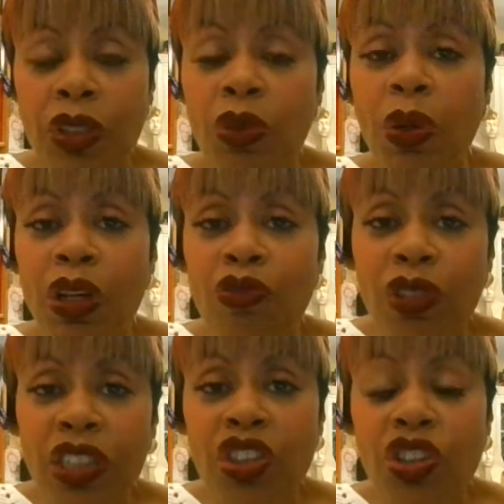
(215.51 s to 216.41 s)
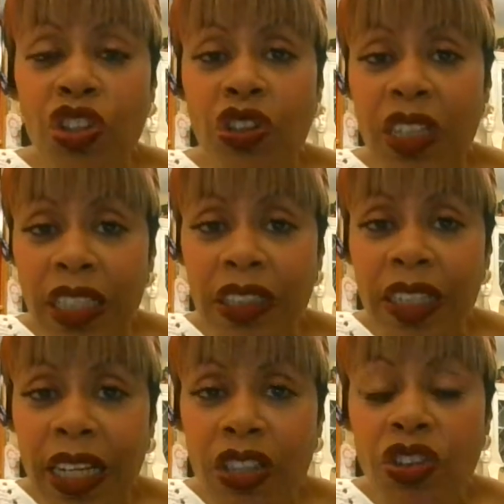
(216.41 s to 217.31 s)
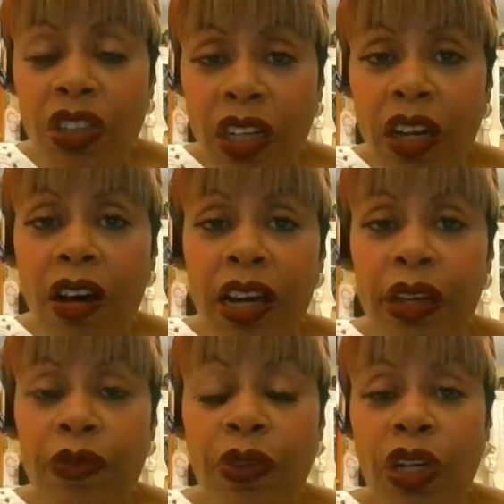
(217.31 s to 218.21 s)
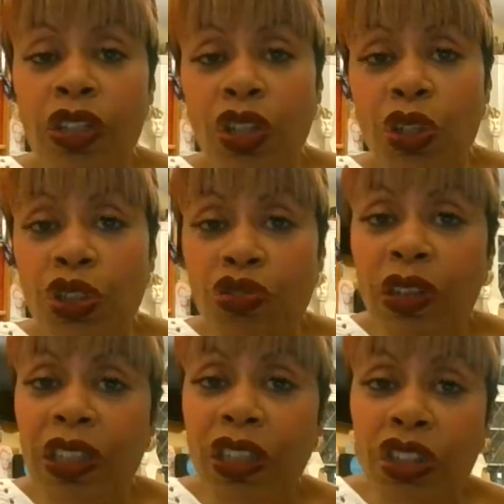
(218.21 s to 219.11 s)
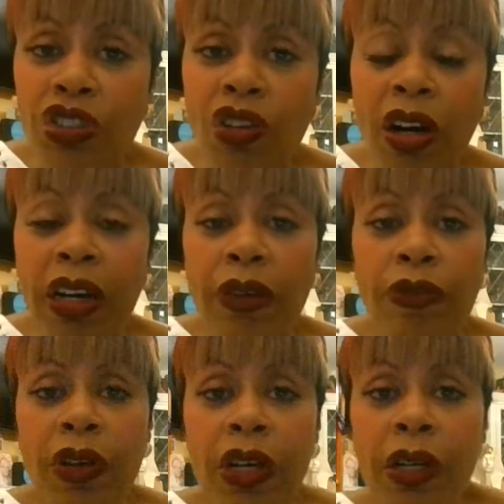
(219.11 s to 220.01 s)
You want to reach to your destination alive. Don't drink and drive.